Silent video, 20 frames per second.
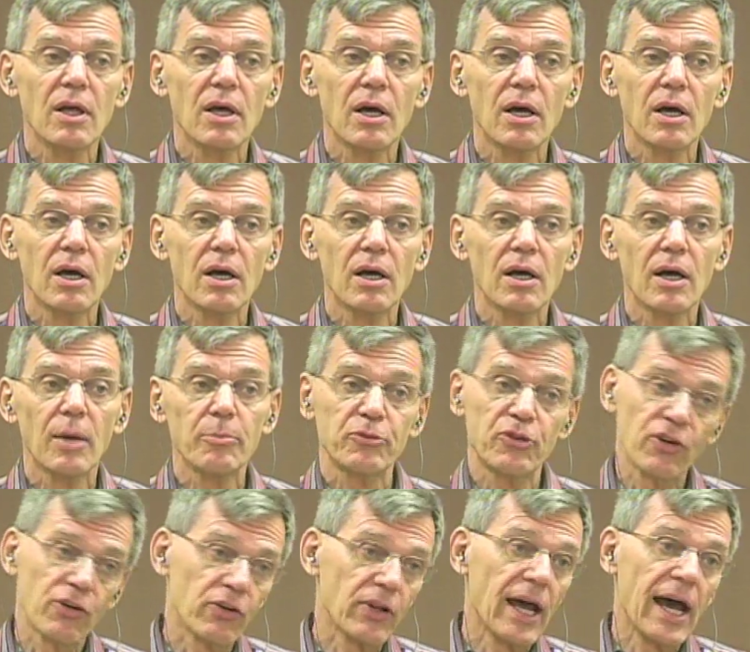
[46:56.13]
up
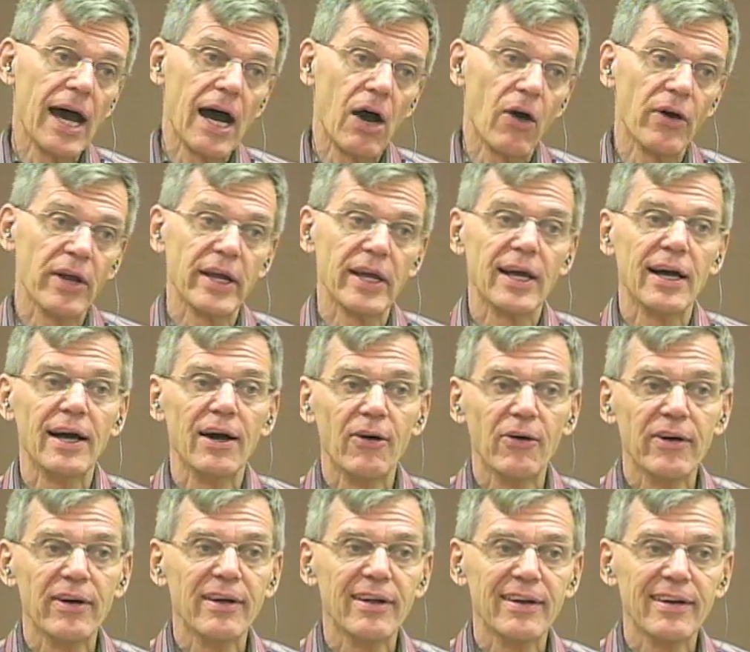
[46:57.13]
till now anyhow,
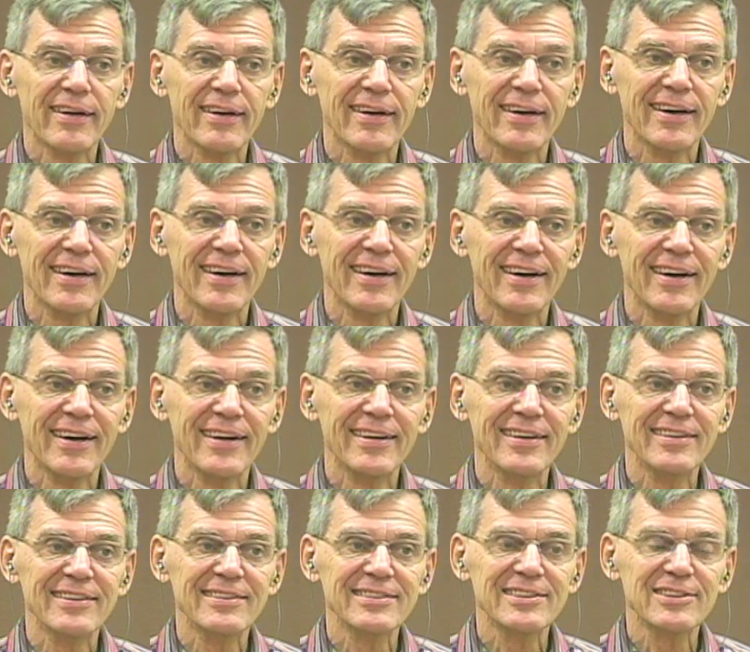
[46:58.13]
and
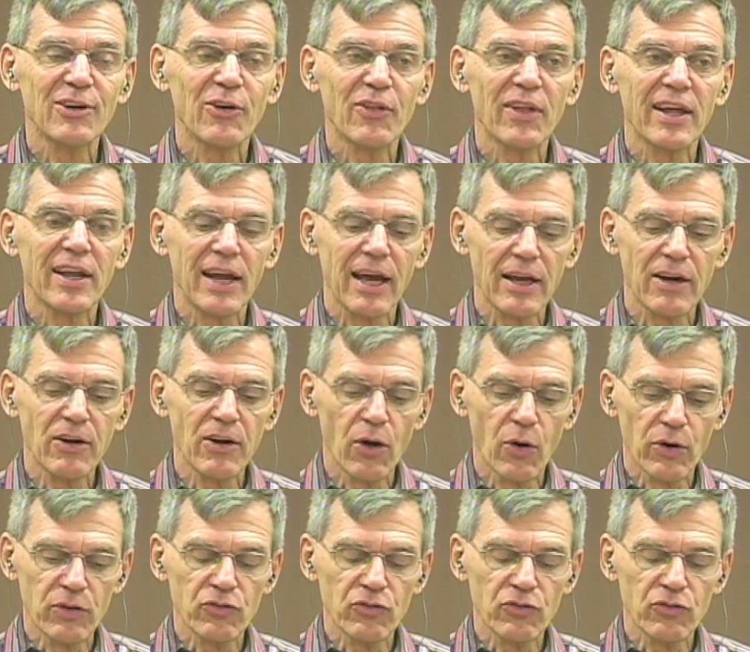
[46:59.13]
so then I don't know,